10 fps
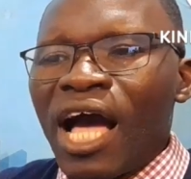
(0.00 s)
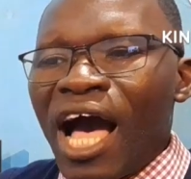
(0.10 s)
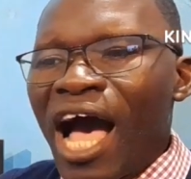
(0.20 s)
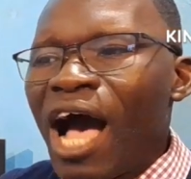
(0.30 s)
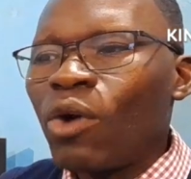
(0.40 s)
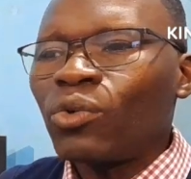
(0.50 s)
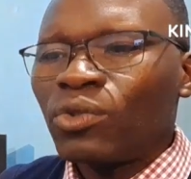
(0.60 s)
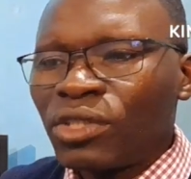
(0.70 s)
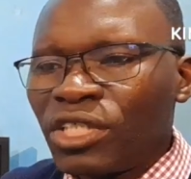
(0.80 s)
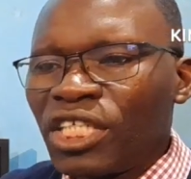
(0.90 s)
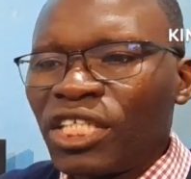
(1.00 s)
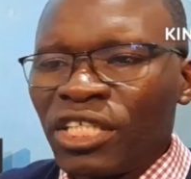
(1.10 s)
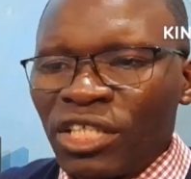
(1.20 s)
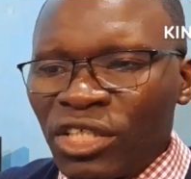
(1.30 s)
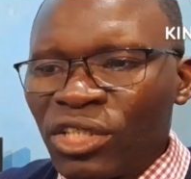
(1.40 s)
How
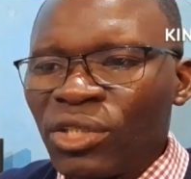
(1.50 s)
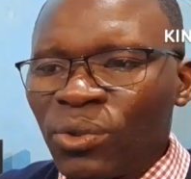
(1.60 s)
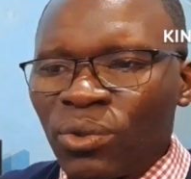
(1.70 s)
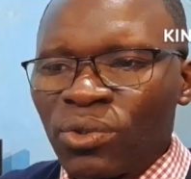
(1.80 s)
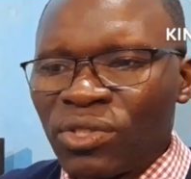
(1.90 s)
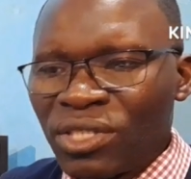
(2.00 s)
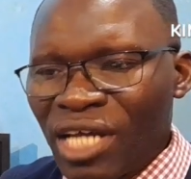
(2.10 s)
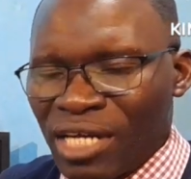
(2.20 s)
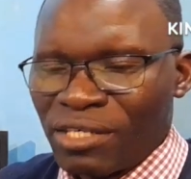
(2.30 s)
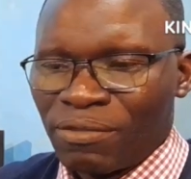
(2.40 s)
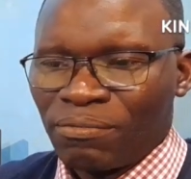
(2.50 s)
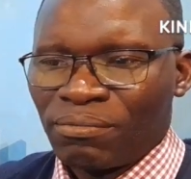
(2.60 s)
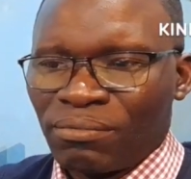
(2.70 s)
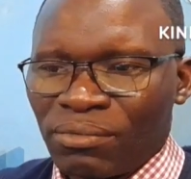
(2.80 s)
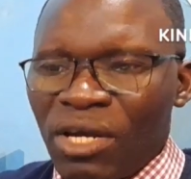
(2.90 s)
did you start?
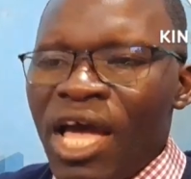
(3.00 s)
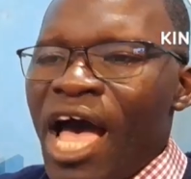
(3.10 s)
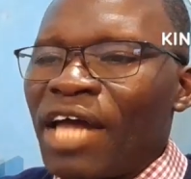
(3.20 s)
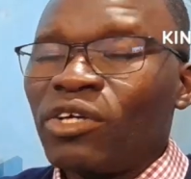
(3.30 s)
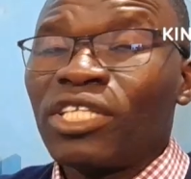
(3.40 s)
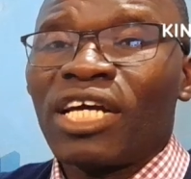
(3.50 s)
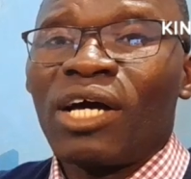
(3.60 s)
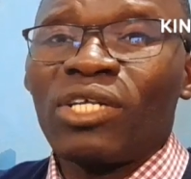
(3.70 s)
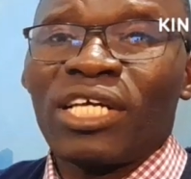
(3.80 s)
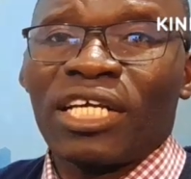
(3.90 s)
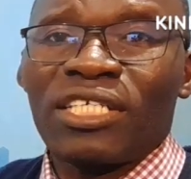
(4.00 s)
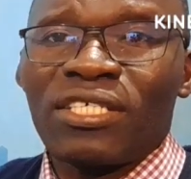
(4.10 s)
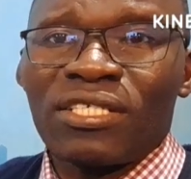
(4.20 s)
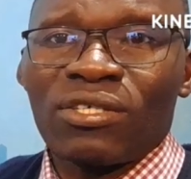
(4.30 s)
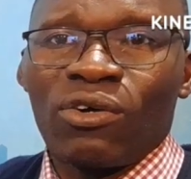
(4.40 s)
I know there are other
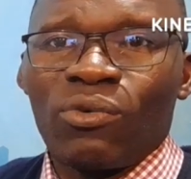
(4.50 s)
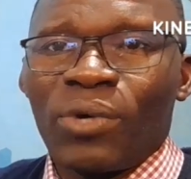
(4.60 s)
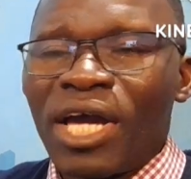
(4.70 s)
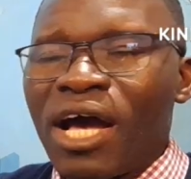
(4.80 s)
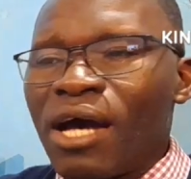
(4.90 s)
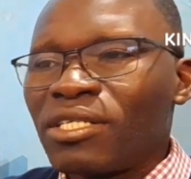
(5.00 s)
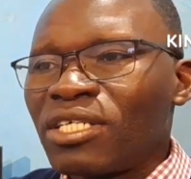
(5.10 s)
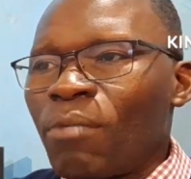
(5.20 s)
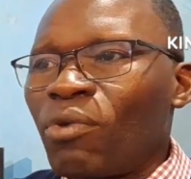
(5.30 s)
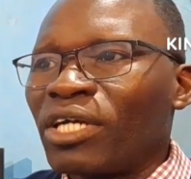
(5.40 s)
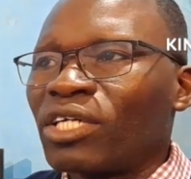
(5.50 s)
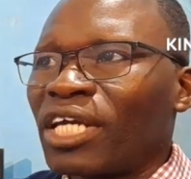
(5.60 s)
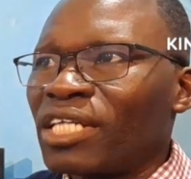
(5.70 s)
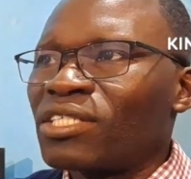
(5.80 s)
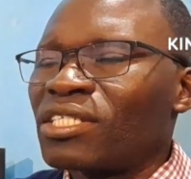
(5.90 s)
cases where
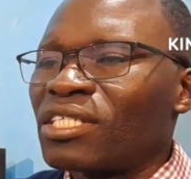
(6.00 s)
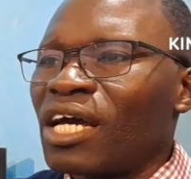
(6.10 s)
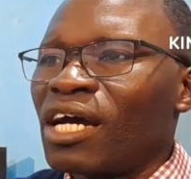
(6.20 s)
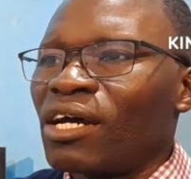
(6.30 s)
someone gets